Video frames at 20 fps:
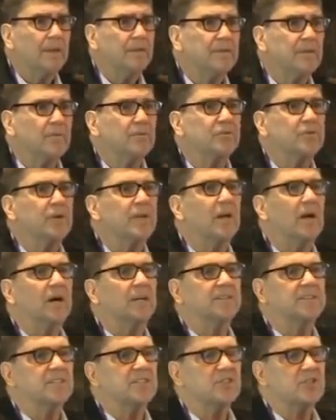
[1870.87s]
There's been
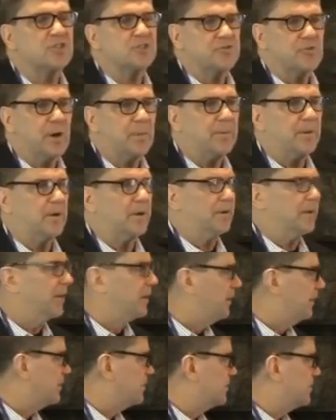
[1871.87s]
a distributor.
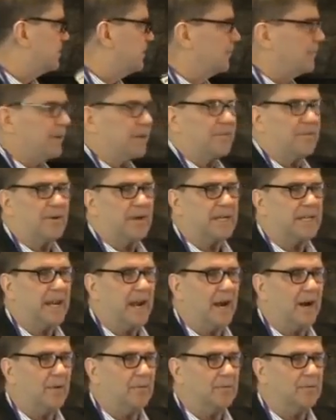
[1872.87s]
There, there's somebody right
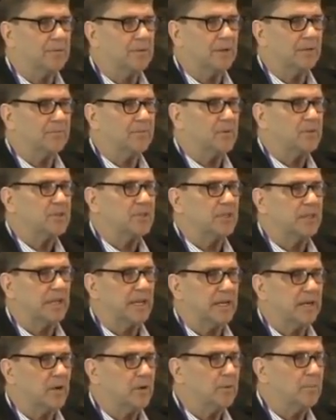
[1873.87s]
now. Unfortunately, you
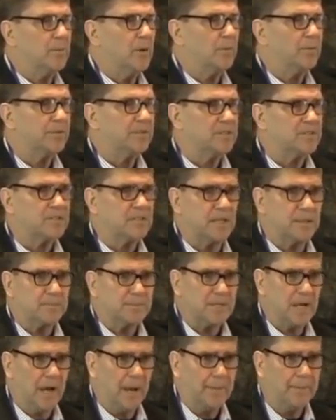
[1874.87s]
can't go to both at the same
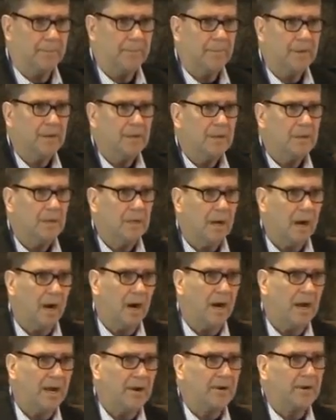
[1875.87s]
time.
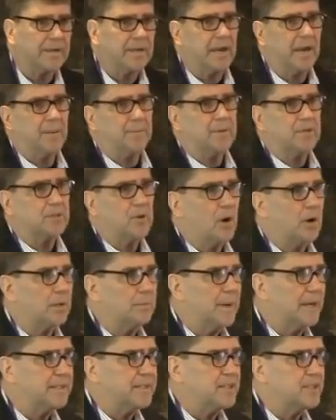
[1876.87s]
Uh, Eric Campman talking
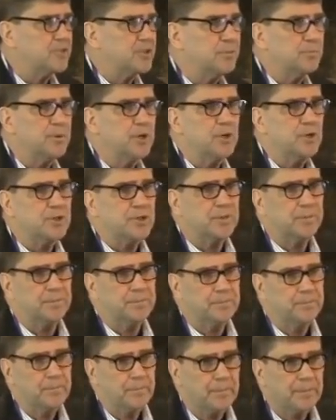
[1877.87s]
about distribution.
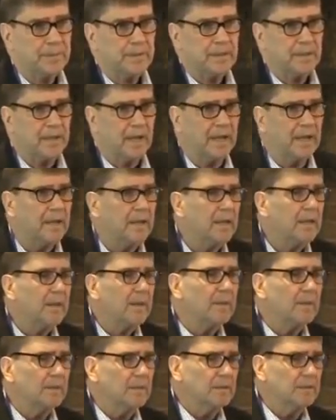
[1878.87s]
Okay,
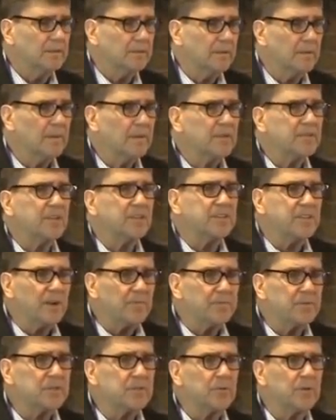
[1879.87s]
there's a
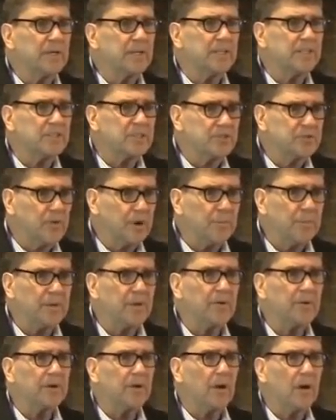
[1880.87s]
difference between a
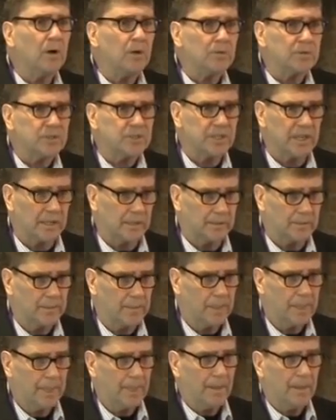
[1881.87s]
distributor and a wholesaler.
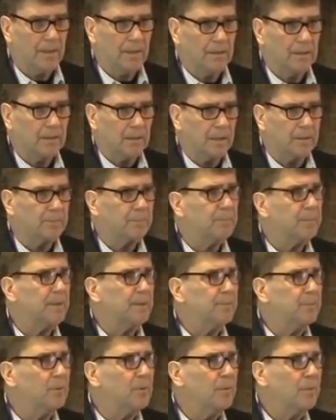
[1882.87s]
Okay,
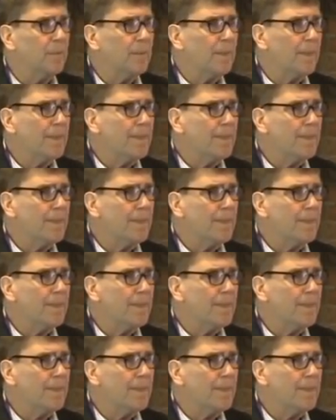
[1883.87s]
people